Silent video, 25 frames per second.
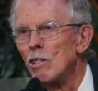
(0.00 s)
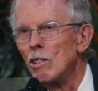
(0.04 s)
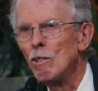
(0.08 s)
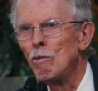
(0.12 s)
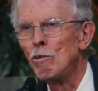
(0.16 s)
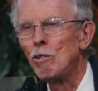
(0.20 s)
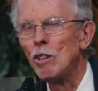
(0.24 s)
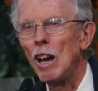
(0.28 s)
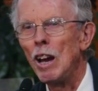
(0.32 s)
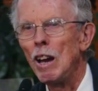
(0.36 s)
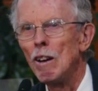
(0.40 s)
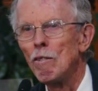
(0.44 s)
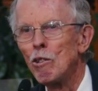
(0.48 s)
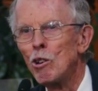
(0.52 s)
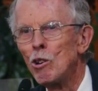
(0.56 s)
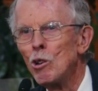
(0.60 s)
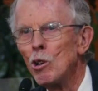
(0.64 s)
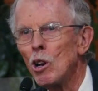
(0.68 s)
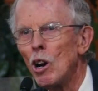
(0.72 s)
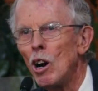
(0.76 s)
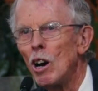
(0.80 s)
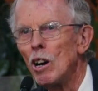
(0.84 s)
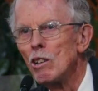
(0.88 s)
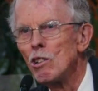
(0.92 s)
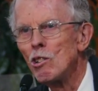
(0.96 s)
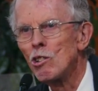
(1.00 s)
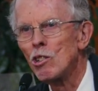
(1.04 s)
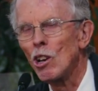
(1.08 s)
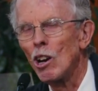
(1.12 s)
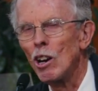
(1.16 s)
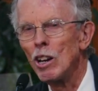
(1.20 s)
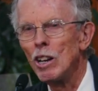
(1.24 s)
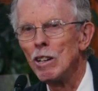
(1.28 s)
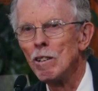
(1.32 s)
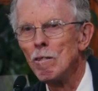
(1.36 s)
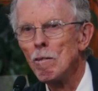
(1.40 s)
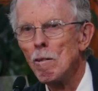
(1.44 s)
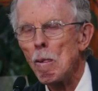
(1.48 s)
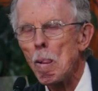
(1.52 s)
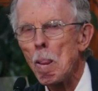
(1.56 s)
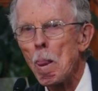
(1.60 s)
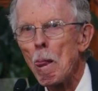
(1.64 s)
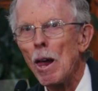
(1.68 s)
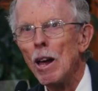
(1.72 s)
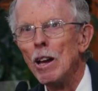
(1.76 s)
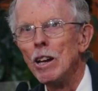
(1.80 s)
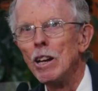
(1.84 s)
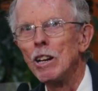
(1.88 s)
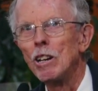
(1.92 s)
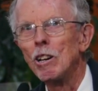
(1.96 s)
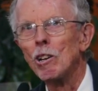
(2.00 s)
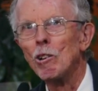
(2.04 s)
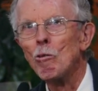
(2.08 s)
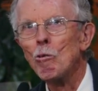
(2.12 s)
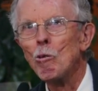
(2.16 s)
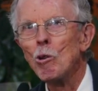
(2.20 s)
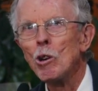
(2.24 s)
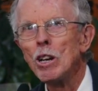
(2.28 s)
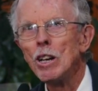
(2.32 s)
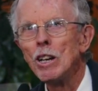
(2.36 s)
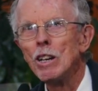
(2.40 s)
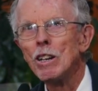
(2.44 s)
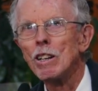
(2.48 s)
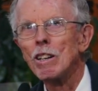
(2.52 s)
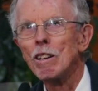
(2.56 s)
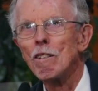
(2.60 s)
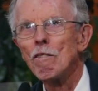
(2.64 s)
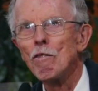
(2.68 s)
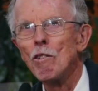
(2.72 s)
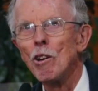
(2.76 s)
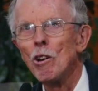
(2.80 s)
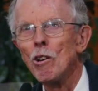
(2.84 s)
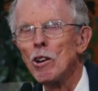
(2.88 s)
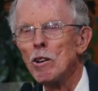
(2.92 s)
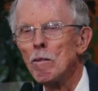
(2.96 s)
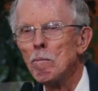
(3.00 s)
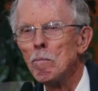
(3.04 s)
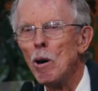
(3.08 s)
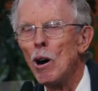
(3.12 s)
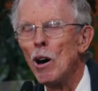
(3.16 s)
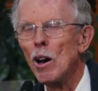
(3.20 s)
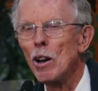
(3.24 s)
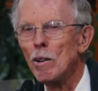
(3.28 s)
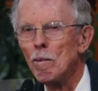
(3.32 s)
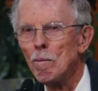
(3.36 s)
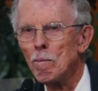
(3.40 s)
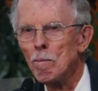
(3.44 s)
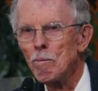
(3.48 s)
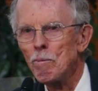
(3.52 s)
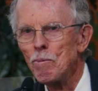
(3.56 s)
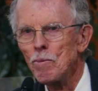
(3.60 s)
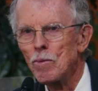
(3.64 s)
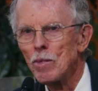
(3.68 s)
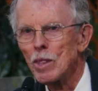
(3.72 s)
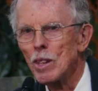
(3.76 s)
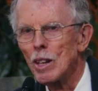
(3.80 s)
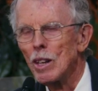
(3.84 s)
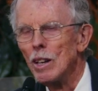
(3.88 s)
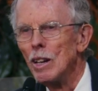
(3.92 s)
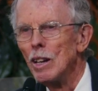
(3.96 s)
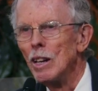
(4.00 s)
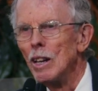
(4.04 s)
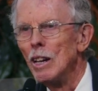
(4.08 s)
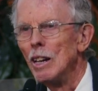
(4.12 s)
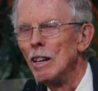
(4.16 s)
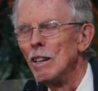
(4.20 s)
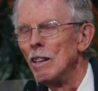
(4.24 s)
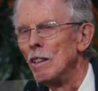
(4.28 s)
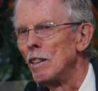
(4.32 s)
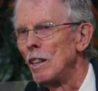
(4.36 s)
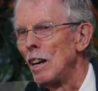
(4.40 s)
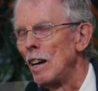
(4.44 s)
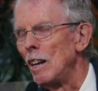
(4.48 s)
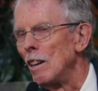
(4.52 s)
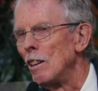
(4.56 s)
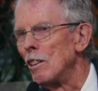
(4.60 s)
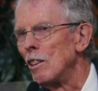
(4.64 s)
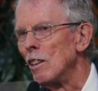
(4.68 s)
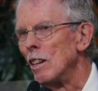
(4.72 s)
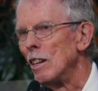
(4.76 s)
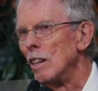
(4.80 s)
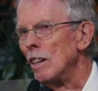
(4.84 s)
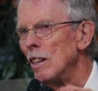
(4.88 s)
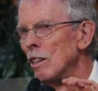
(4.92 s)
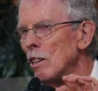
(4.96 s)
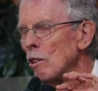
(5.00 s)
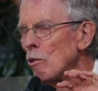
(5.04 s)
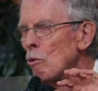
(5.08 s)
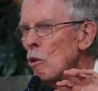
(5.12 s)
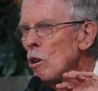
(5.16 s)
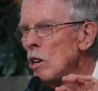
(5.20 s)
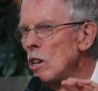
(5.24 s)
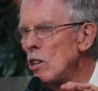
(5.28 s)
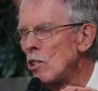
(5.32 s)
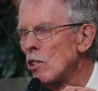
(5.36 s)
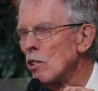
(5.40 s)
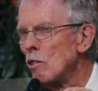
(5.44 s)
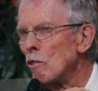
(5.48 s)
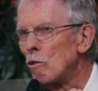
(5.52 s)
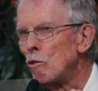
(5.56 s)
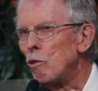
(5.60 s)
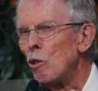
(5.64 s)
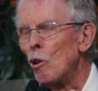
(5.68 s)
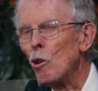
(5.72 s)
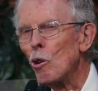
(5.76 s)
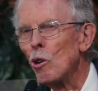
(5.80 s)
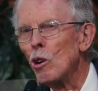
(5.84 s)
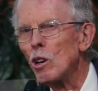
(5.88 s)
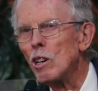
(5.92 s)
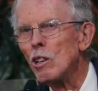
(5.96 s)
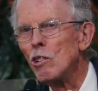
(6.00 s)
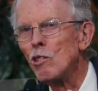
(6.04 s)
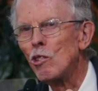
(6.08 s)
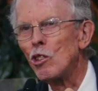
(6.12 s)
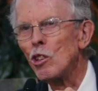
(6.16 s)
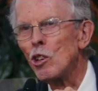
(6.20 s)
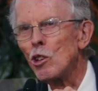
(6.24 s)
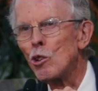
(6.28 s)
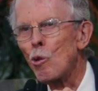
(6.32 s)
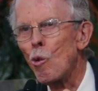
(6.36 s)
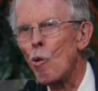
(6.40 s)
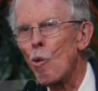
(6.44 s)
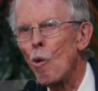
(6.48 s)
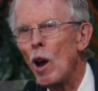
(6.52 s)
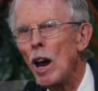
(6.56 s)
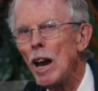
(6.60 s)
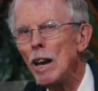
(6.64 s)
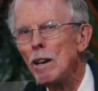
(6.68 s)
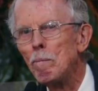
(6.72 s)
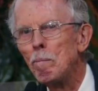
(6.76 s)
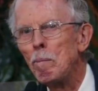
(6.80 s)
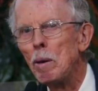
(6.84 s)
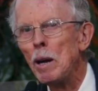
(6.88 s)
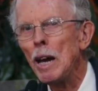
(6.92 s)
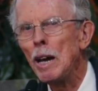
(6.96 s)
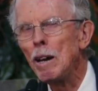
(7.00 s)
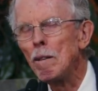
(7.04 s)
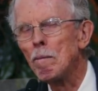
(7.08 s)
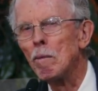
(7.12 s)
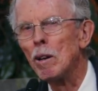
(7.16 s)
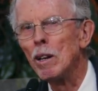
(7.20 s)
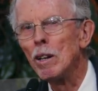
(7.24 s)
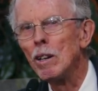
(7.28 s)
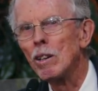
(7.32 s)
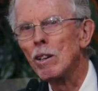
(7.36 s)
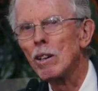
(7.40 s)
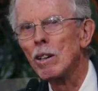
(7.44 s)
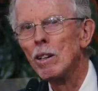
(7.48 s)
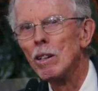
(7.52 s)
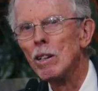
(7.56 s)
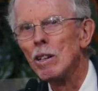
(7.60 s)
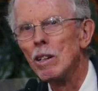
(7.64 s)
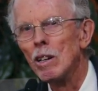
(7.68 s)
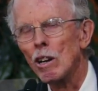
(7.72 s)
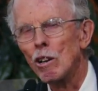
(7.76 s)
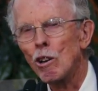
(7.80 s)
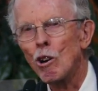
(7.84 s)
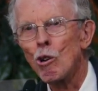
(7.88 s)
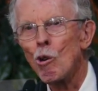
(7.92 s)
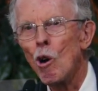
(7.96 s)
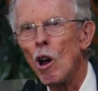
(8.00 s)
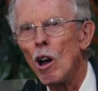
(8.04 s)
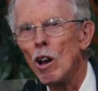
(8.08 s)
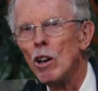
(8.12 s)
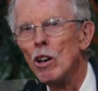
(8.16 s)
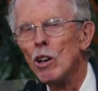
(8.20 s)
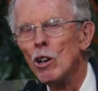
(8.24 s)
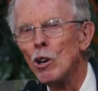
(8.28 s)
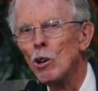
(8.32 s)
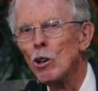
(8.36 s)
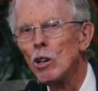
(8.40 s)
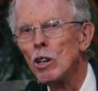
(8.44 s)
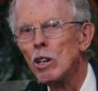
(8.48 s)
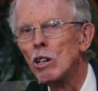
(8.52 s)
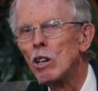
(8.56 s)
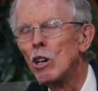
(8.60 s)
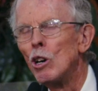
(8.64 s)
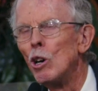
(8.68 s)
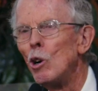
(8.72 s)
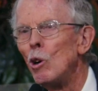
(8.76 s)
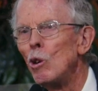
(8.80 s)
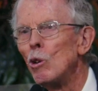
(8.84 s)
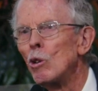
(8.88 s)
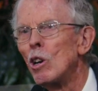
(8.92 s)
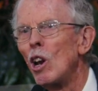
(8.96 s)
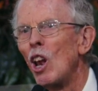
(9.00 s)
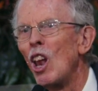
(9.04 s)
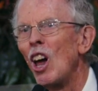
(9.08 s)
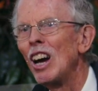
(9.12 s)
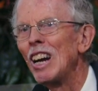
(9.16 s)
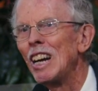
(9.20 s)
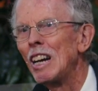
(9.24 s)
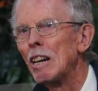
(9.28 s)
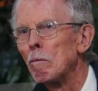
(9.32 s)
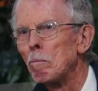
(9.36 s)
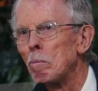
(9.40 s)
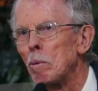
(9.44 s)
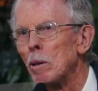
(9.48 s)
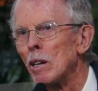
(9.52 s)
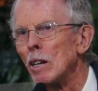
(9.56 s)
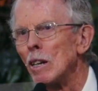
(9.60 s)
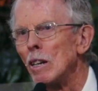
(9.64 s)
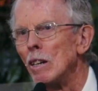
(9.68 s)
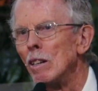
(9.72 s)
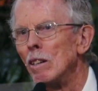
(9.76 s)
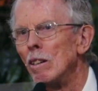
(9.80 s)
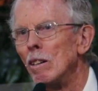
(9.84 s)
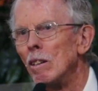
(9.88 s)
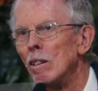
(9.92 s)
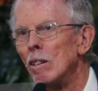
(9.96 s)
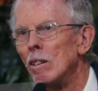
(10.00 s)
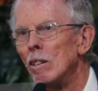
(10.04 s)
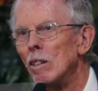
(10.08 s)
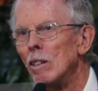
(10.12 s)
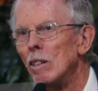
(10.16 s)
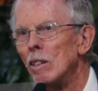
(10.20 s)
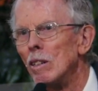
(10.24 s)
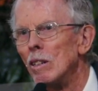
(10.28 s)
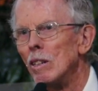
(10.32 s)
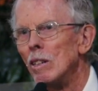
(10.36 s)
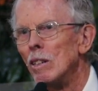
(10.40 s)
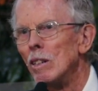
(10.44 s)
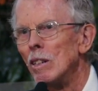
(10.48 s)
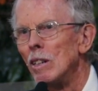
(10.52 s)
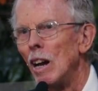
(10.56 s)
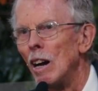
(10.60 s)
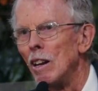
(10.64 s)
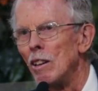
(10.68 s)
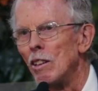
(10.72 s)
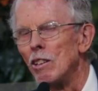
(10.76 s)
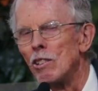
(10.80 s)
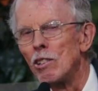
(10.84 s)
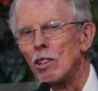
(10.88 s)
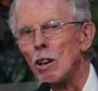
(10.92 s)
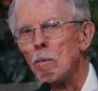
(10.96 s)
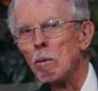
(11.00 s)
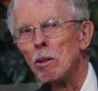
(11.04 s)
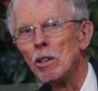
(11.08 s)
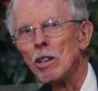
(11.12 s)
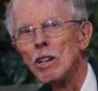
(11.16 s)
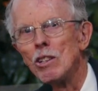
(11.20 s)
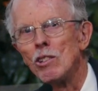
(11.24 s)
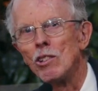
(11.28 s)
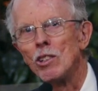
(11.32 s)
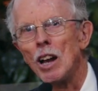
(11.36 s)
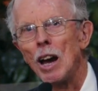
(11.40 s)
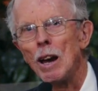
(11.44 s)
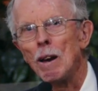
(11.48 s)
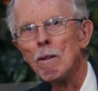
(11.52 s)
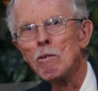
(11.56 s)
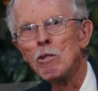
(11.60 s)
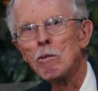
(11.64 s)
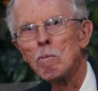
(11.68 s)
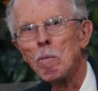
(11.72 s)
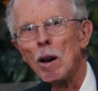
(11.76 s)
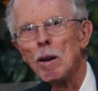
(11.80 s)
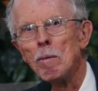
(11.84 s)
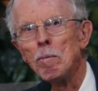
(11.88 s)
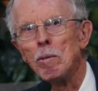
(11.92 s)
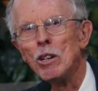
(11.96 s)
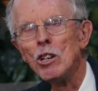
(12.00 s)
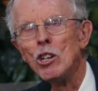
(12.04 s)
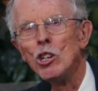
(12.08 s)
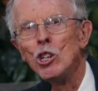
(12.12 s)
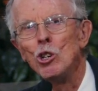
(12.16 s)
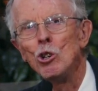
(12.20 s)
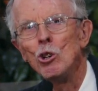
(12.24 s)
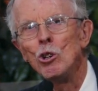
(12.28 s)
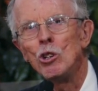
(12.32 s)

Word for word: If you have good eyesight, you can read at the very bottom that the reason for it is this red pigment, a carotenoid called lycopene some of these names may be new